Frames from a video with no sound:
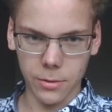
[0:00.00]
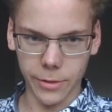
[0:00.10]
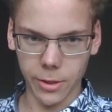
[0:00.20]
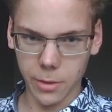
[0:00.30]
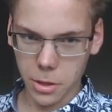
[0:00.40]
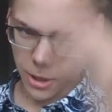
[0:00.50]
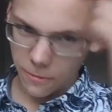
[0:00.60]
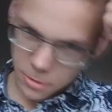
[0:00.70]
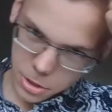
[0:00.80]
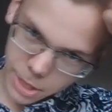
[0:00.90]
Well, it's
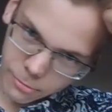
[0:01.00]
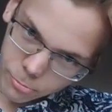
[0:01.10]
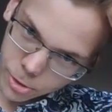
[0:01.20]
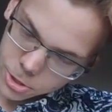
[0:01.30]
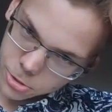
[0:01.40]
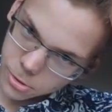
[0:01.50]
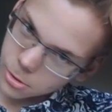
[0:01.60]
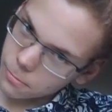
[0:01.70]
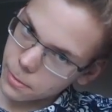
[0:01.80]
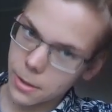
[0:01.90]
tough to say what white should
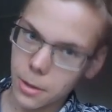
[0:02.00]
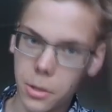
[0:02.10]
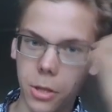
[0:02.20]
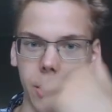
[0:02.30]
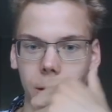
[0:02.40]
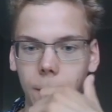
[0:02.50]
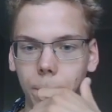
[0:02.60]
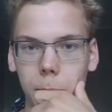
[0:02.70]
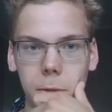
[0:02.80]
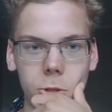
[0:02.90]
do, because
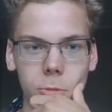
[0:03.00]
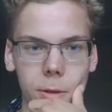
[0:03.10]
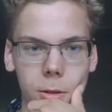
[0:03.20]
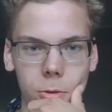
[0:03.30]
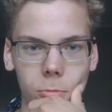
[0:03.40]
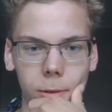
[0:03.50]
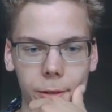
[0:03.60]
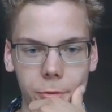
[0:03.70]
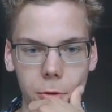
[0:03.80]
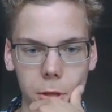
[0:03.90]
bishop b2
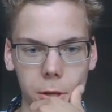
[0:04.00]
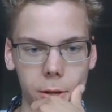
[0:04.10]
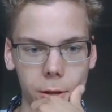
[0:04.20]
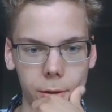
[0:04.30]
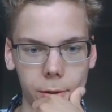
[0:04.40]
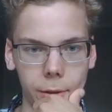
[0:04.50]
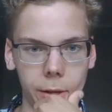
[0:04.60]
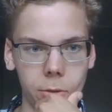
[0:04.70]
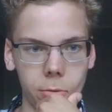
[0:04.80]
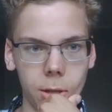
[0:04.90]
blunders
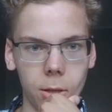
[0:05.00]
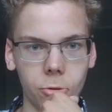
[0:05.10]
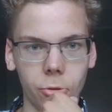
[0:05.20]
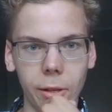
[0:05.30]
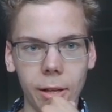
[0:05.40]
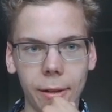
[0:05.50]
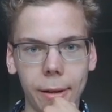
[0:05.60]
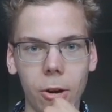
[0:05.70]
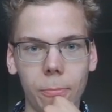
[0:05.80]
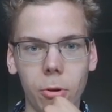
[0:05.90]
knight to d3, and
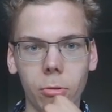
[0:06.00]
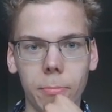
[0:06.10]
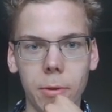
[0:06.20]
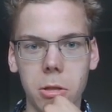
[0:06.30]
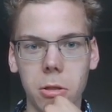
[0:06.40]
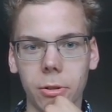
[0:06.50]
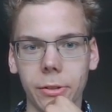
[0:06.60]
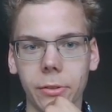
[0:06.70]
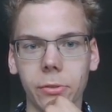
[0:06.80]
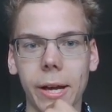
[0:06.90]
now both pieces are
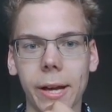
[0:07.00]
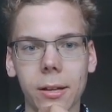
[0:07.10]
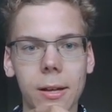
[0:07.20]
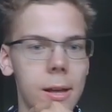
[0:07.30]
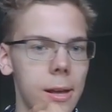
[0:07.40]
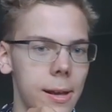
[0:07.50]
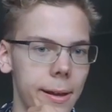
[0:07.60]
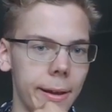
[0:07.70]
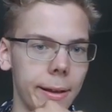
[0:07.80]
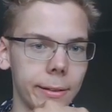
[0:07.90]
under attack,
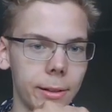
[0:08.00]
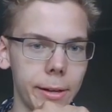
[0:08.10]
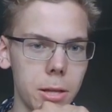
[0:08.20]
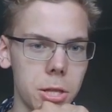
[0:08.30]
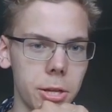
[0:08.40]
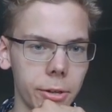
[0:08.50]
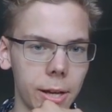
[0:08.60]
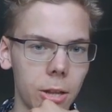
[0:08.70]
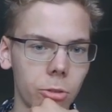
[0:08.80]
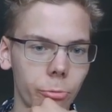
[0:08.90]
and lines here
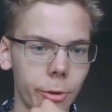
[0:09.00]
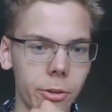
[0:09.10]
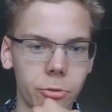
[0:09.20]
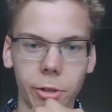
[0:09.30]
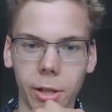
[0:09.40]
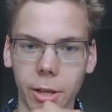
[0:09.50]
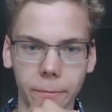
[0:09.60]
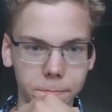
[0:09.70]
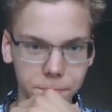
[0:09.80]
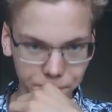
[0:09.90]
get very
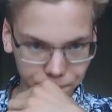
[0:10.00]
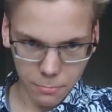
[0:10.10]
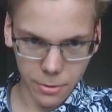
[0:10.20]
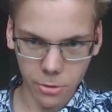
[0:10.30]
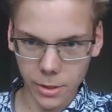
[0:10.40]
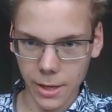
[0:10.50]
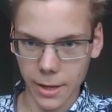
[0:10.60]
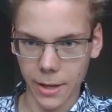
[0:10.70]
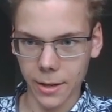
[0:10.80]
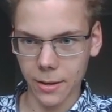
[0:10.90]
tricky. But
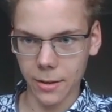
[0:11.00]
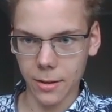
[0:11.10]
okay.